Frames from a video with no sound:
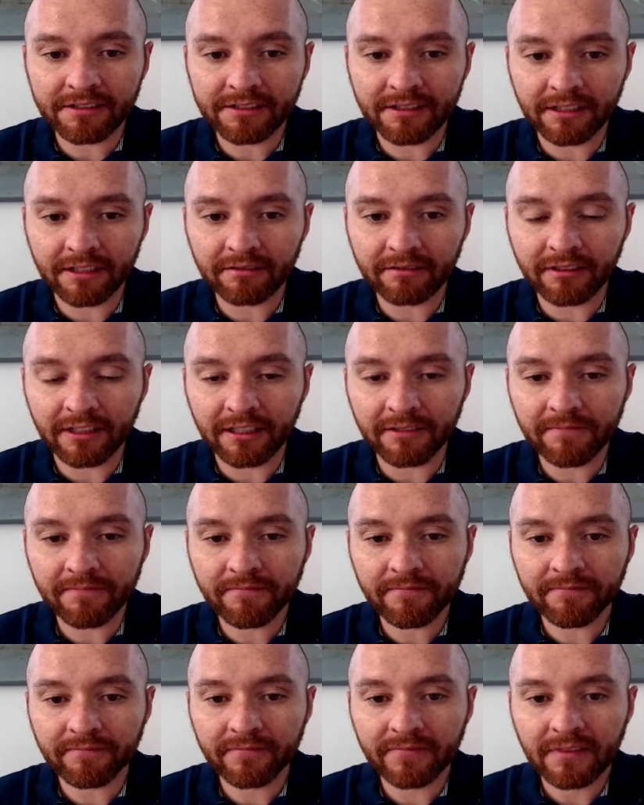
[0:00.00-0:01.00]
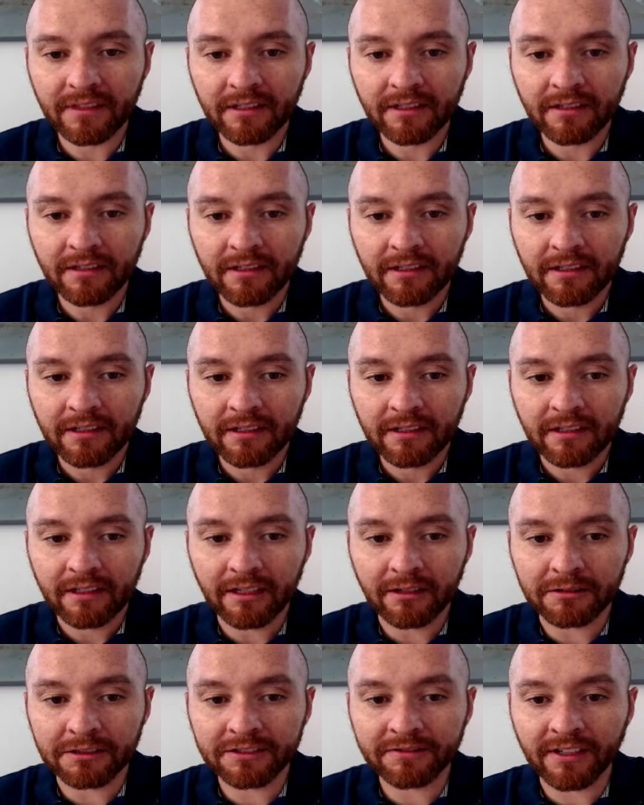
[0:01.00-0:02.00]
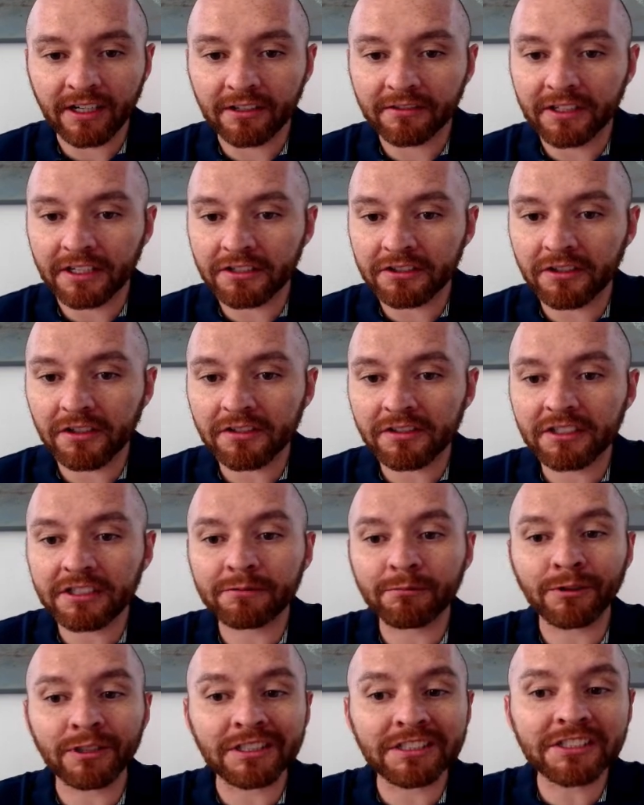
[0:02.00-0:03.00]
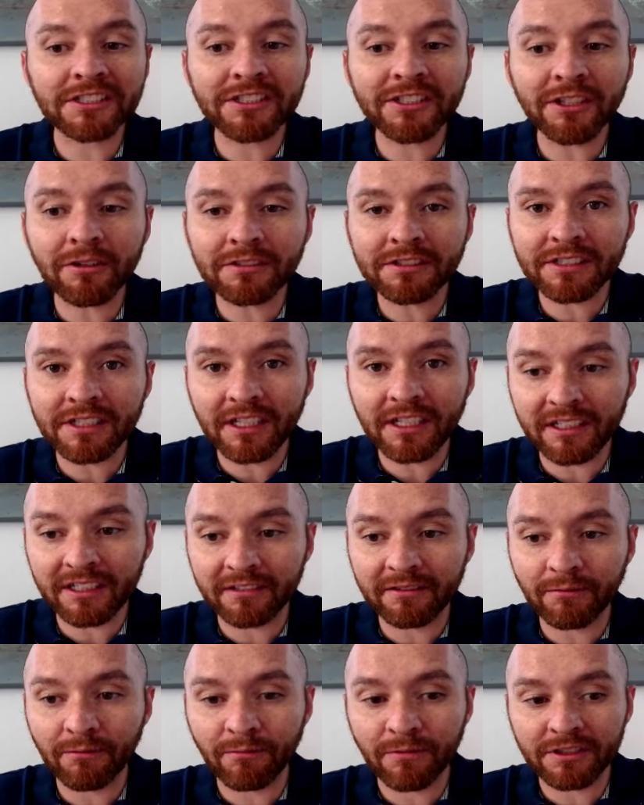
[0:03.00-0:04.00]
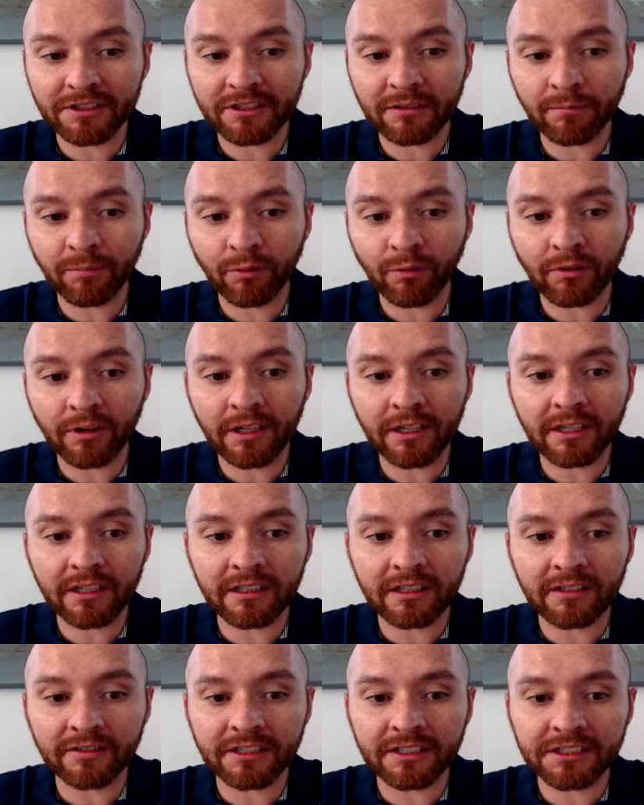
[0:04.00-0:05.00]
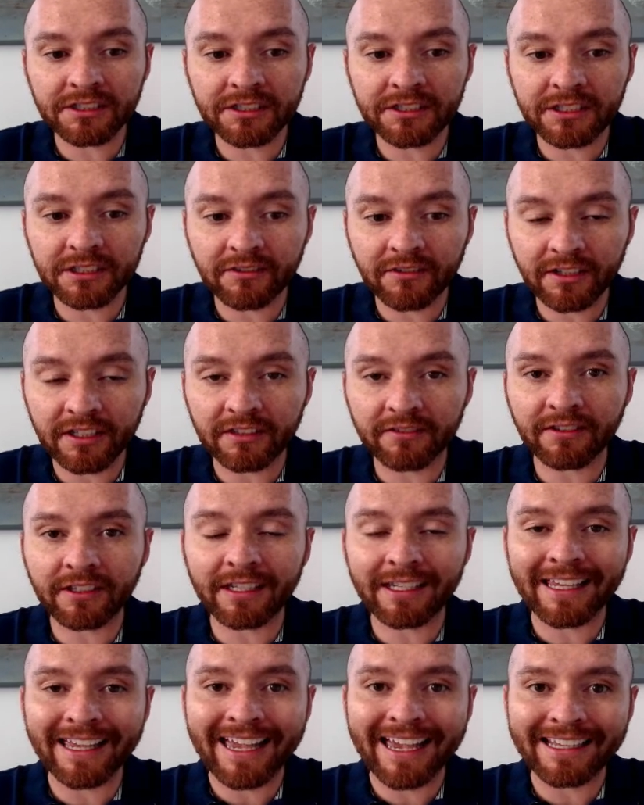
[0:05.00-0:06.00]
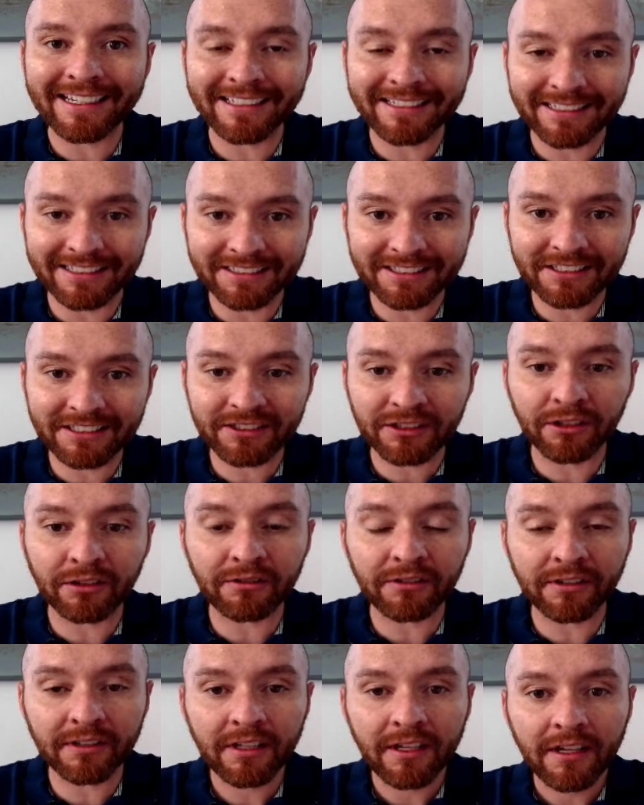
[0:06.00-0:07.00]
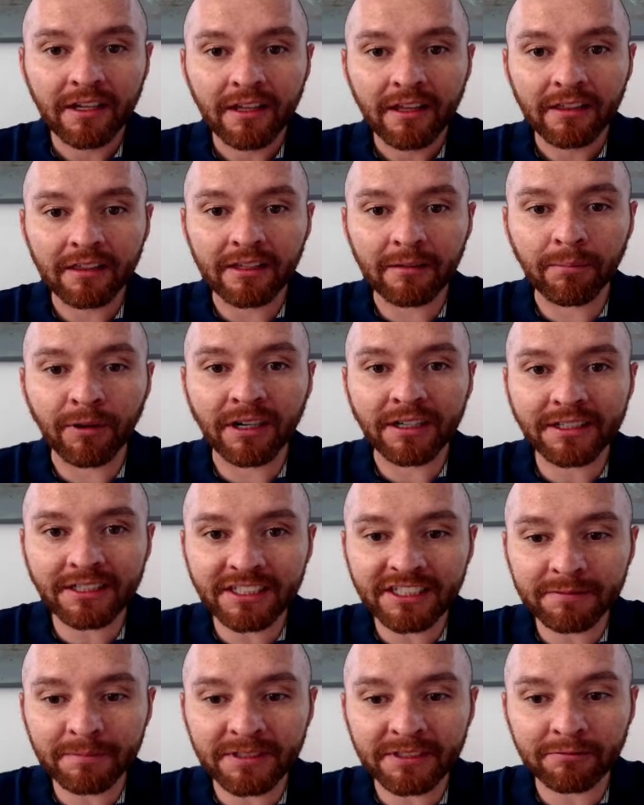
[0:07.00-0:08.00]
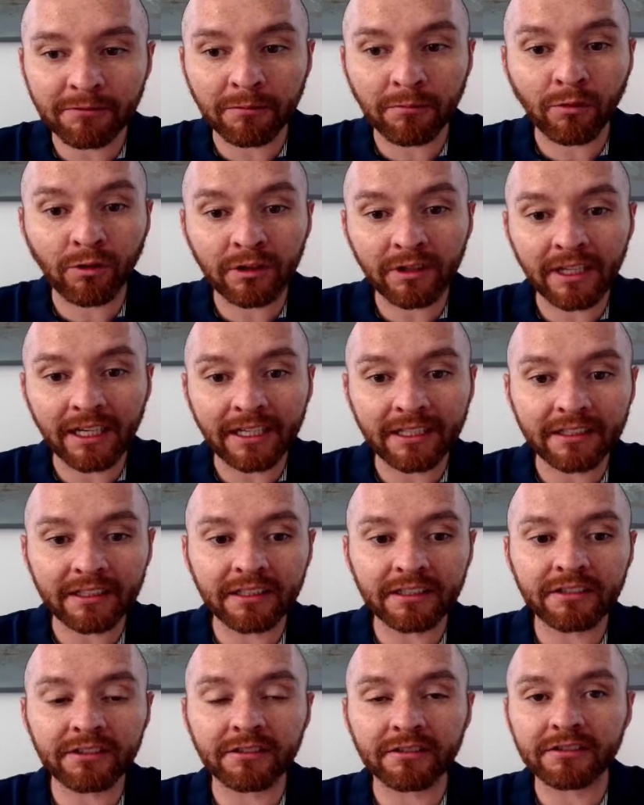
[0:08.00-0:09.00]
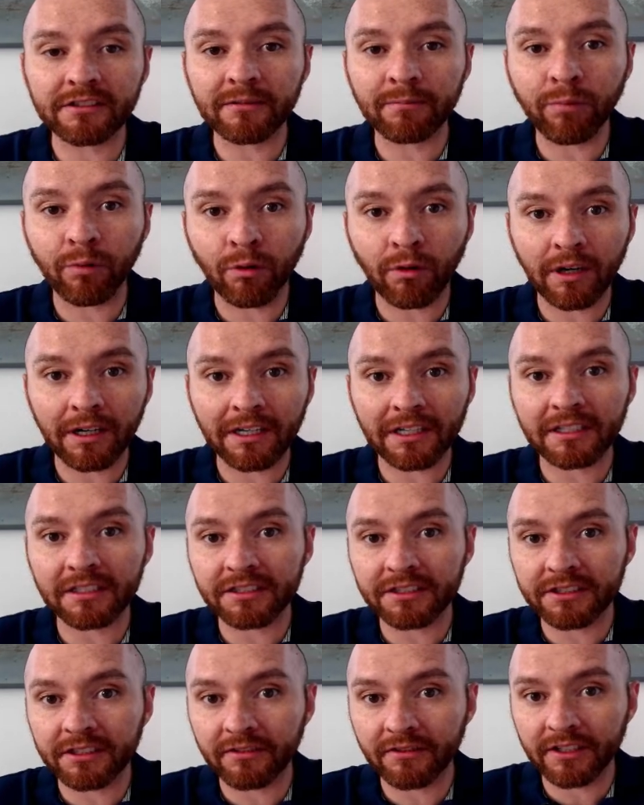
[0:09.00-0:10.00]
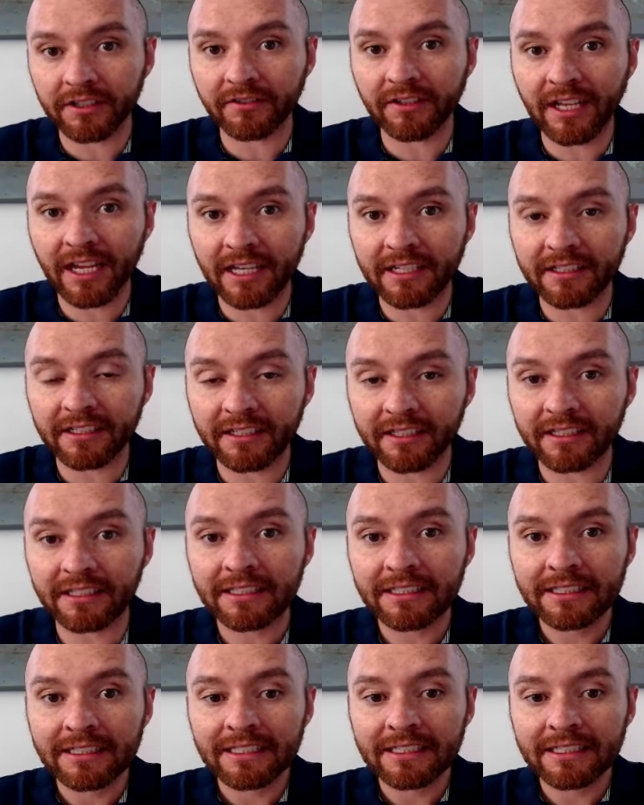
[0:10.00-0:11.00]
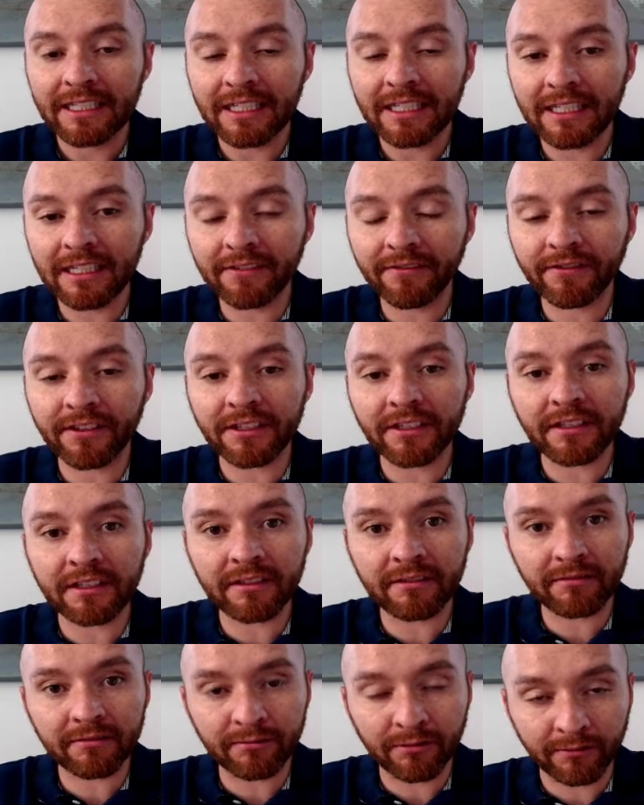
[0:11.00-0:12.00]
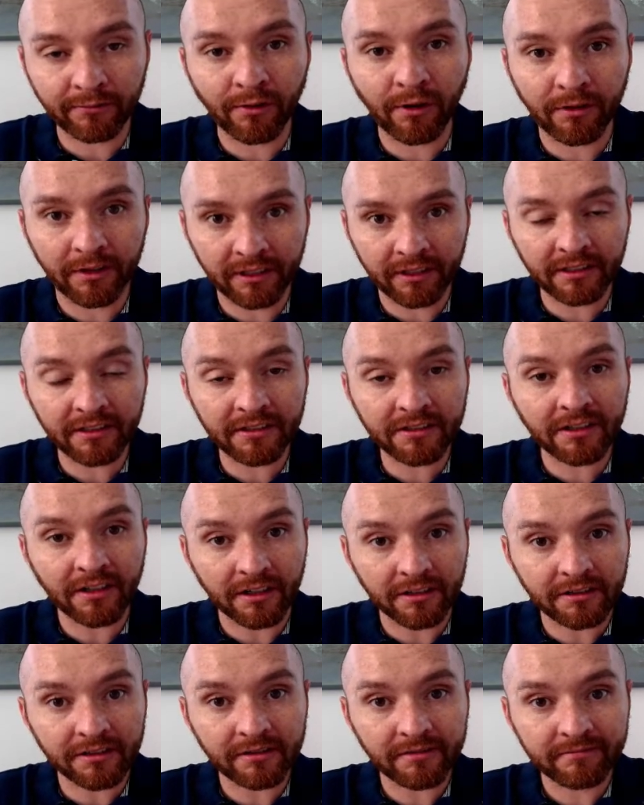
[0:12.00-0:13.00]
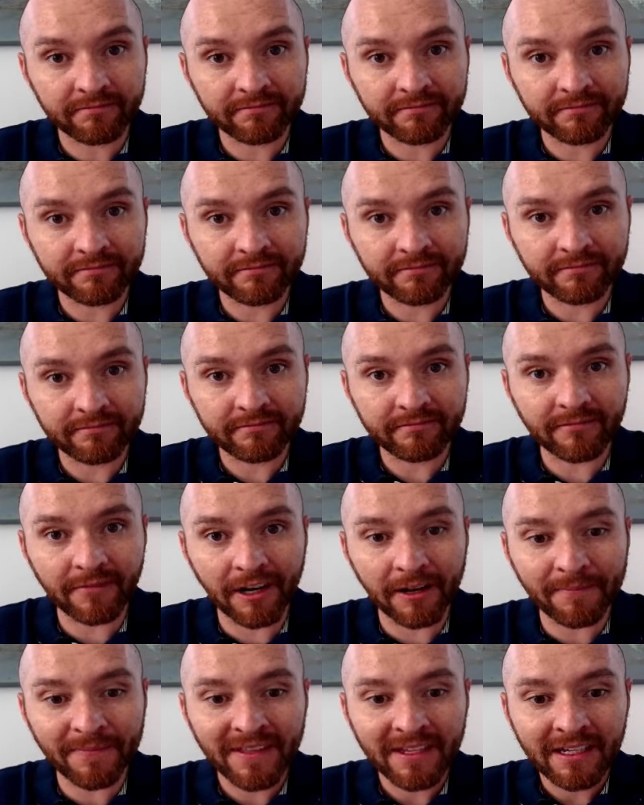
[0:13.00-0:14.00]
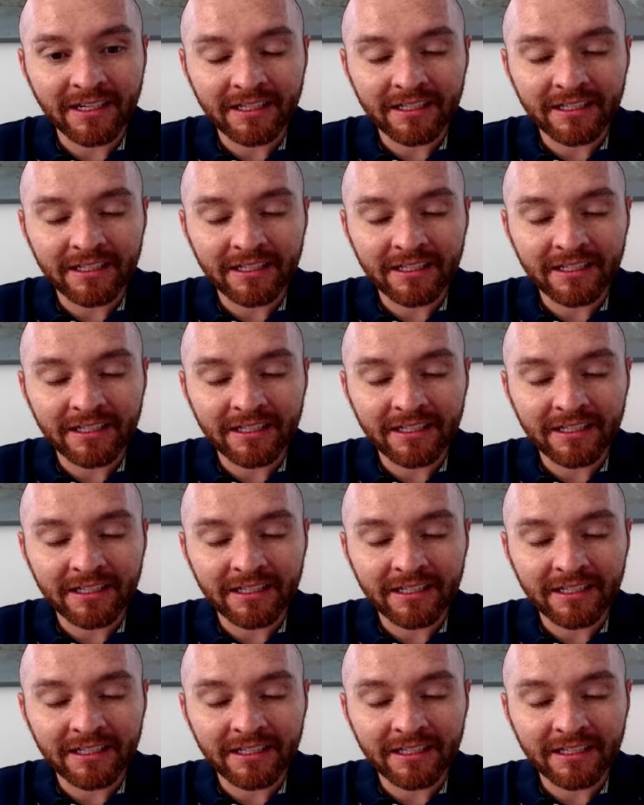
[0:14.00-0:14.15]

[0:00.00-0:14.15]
Study one, it was found that churches were associated with support of conservative candidates. So the participants were more likely to support a conservative candidate if they were voting in the church, right?